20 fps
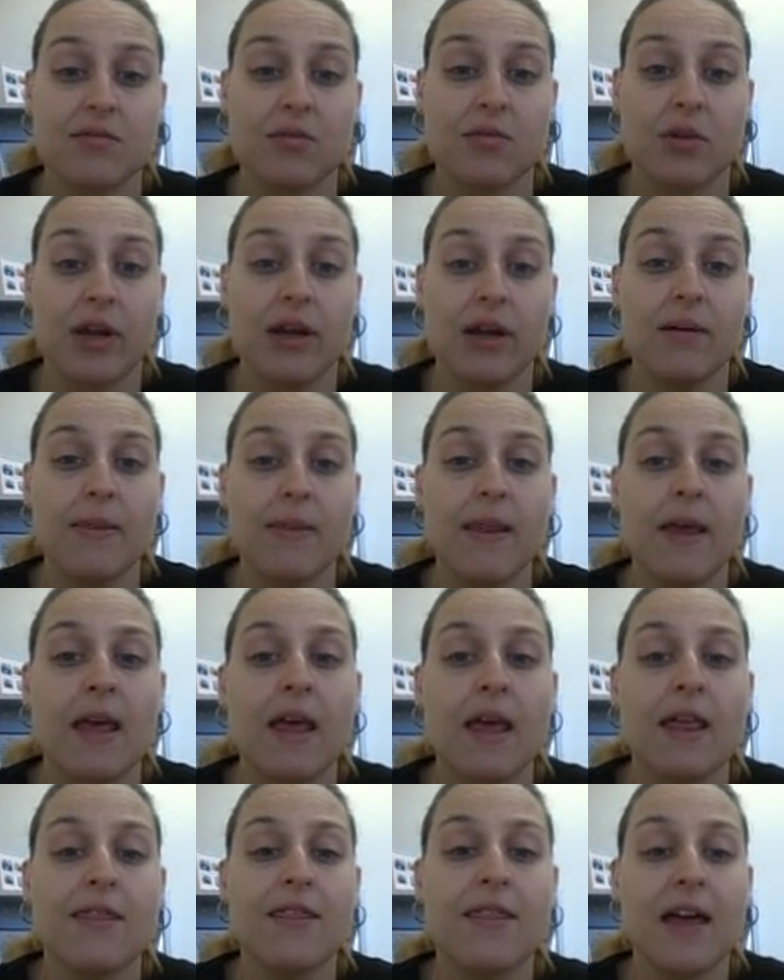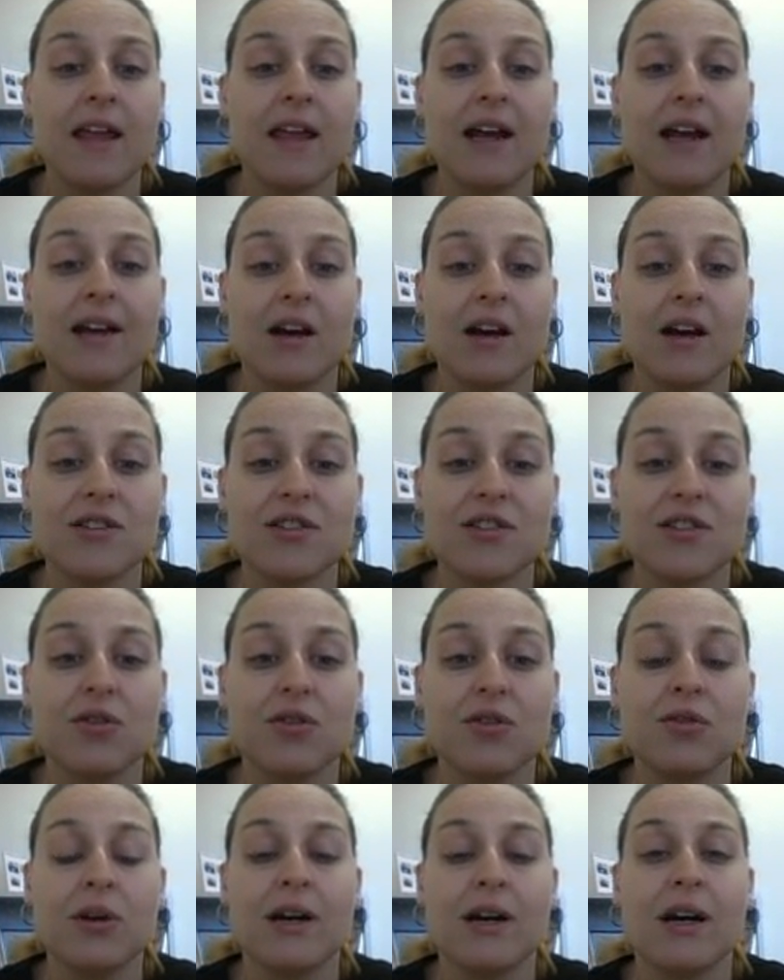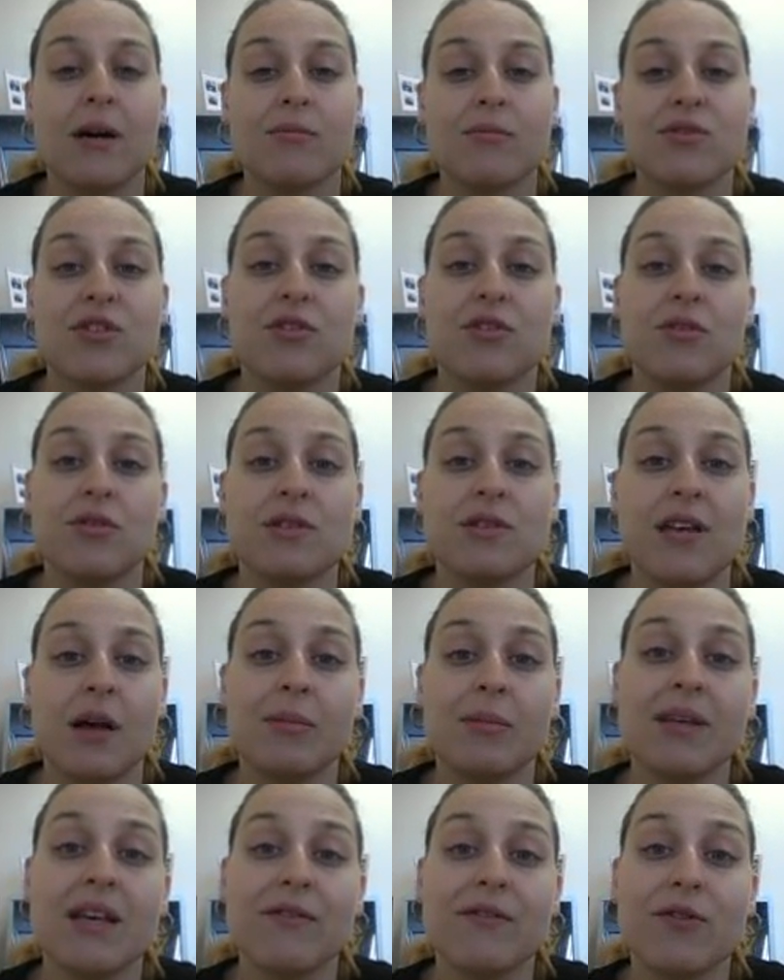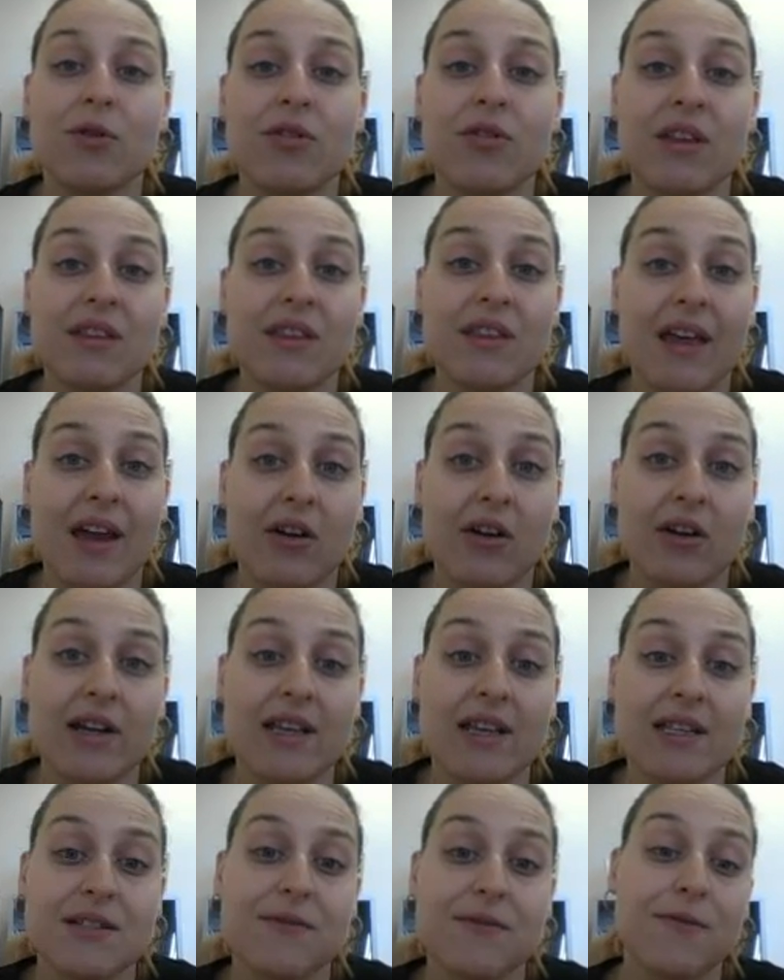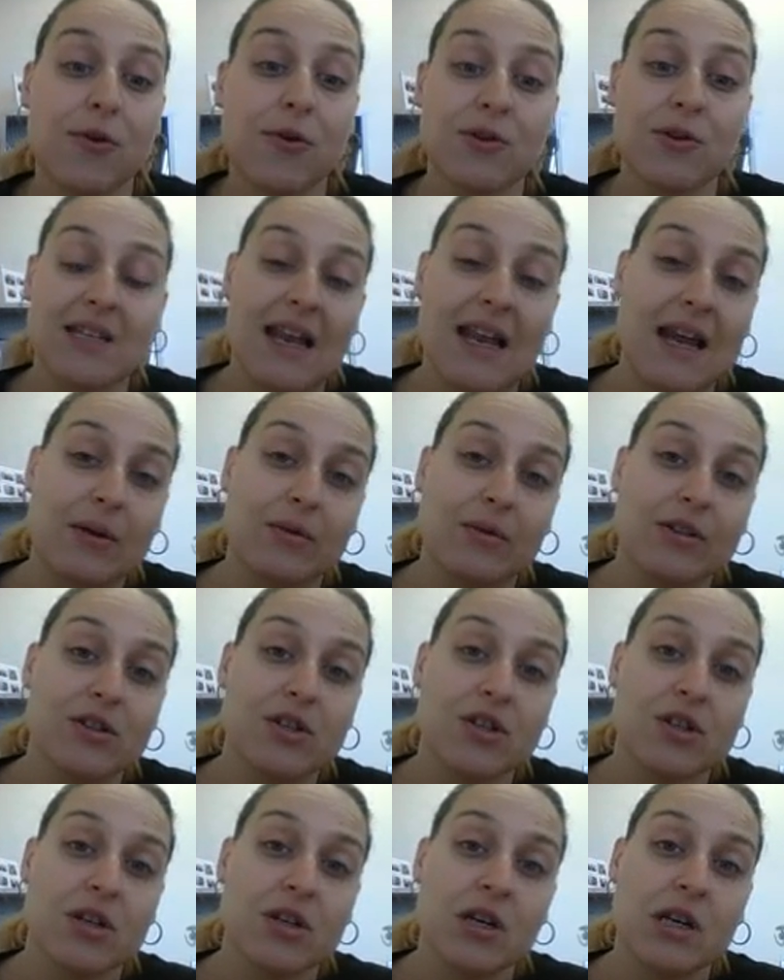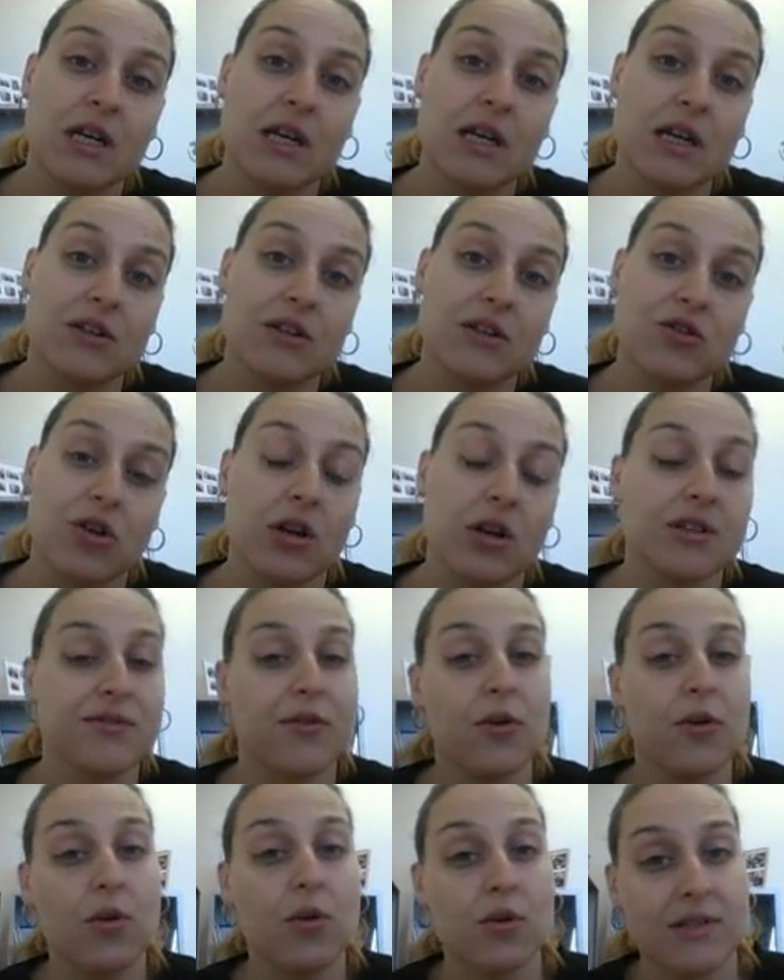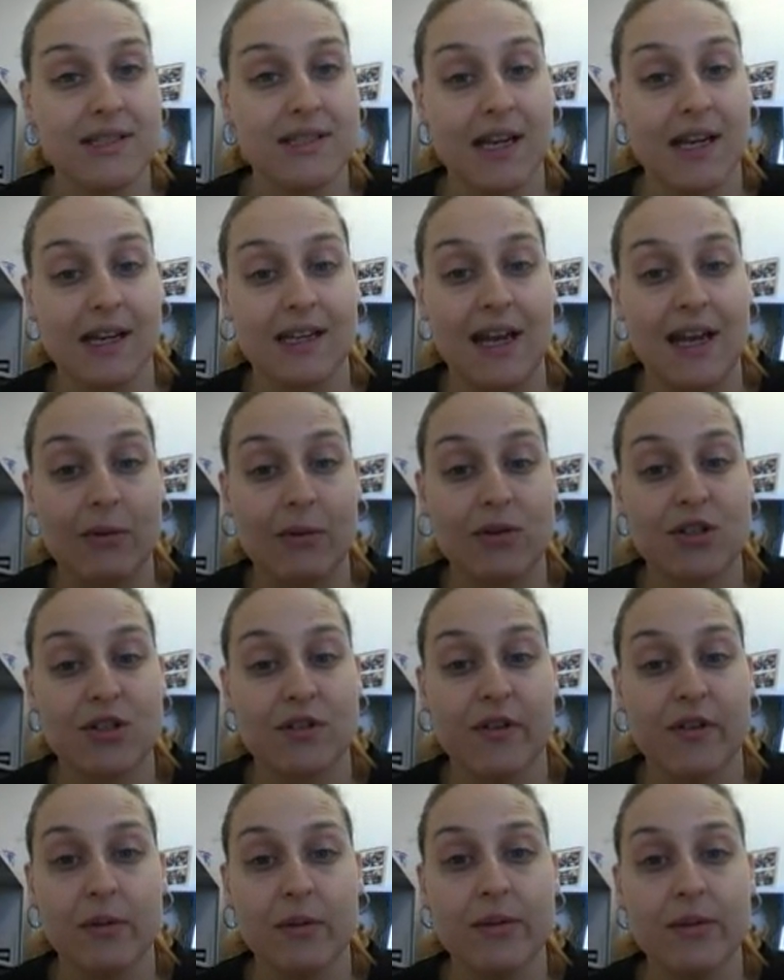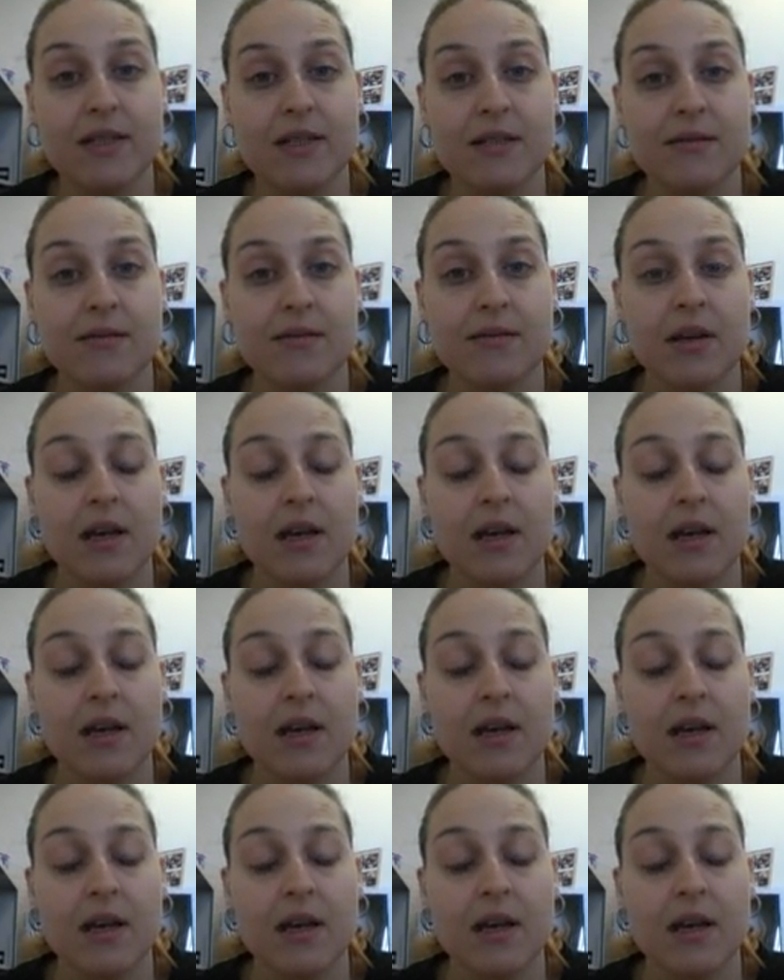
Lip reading: Okay. Then I ask you to tell me if you think the error is first language transfer or second language development.